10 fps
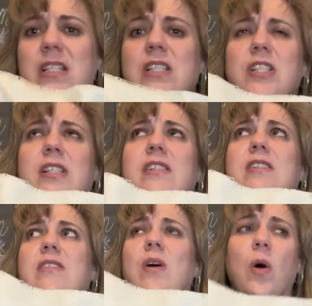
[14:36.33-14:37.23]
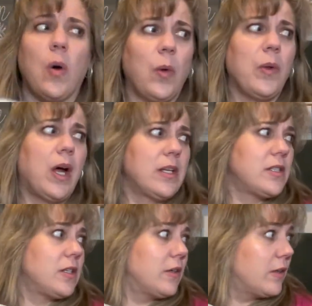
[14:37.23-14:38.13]
to just hold on
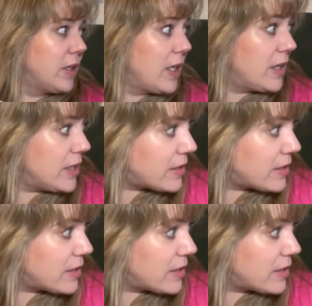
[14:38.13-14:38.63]
to in these